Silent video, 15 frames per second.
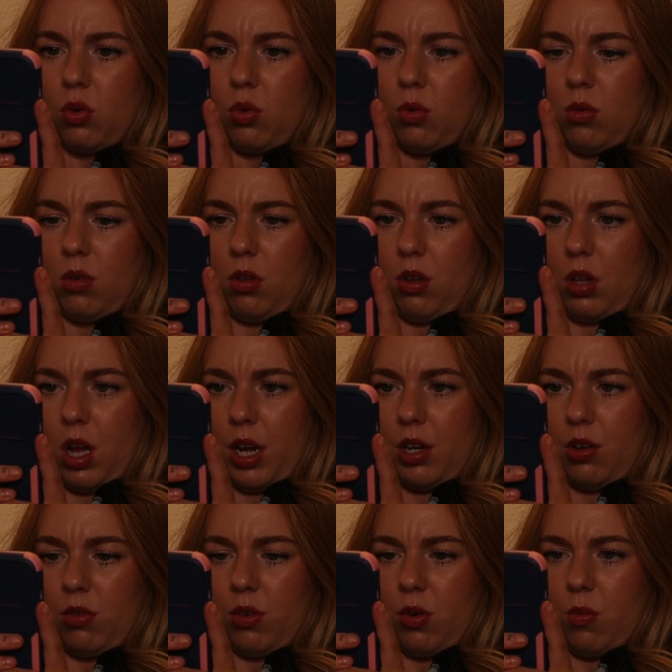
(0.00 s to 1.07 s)
Cool. I
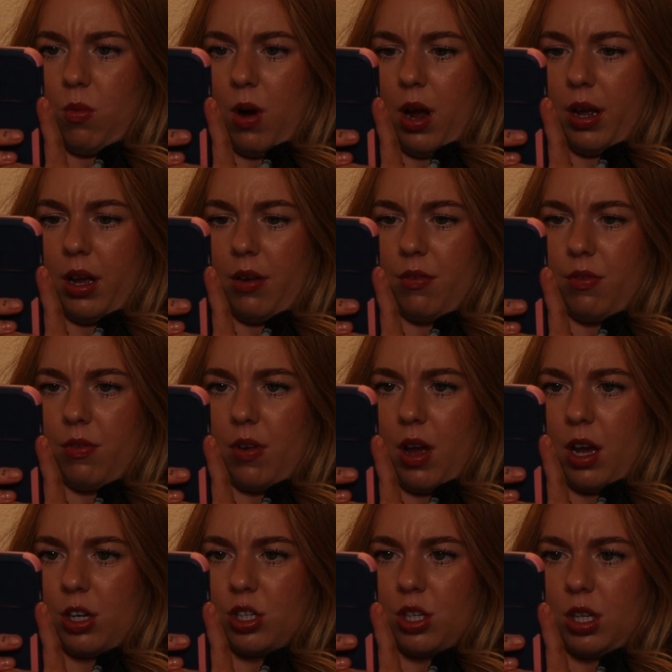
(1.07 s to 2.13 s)
don't know why I've
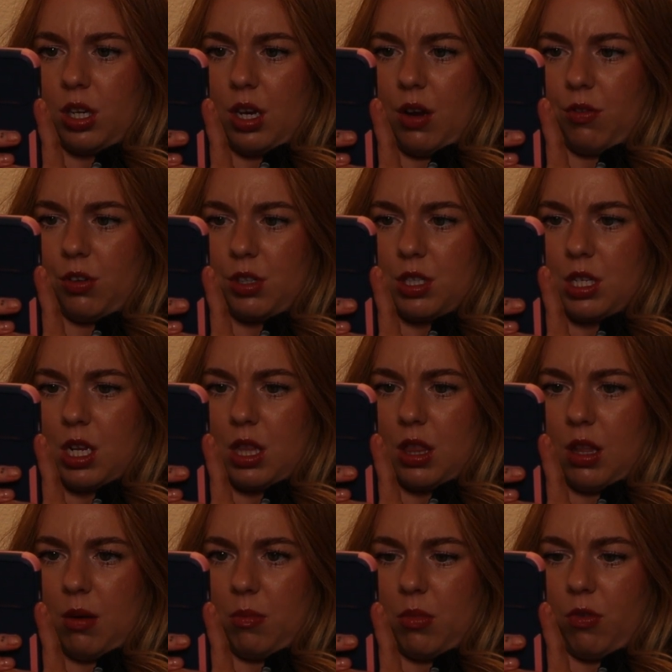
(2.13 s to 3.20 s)
actually never
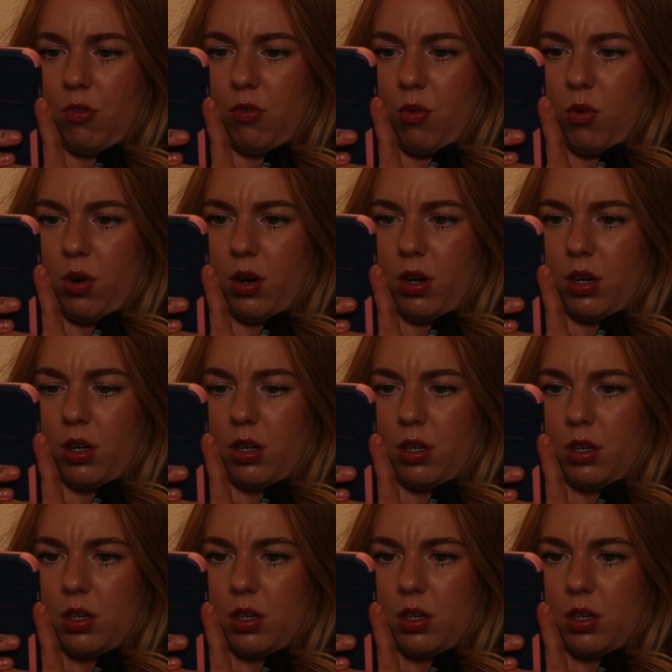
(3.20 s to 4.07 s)
seen them before.